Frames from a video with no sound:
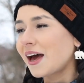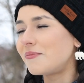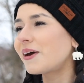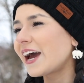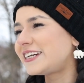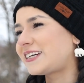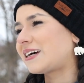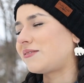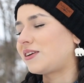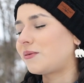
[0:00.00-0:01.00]
a big
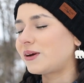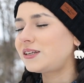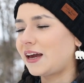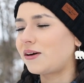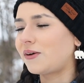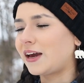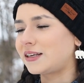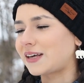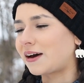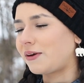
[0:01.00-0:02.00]
idea of it, a big takeaway
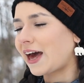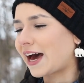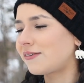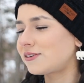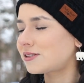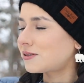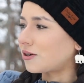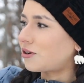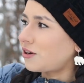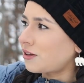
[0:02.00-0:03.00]
is that we have this
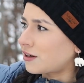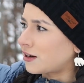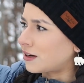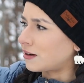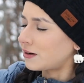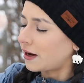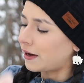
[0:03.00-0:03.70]
circular